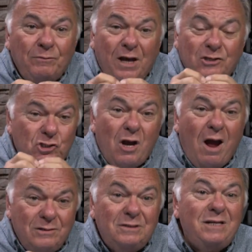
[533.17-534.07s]
a
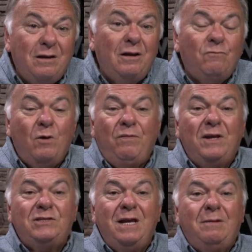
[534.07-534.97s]
jot and tittle of what
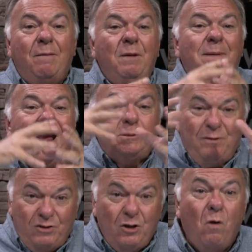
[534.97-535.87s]
they said come to pass,
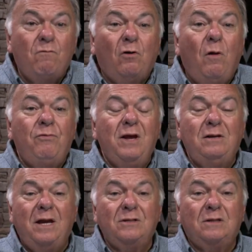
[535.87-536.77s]
but the overall
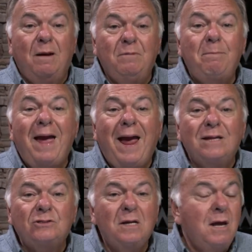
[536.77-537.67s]
thing does come to
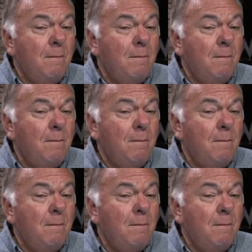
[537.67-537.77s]
pass.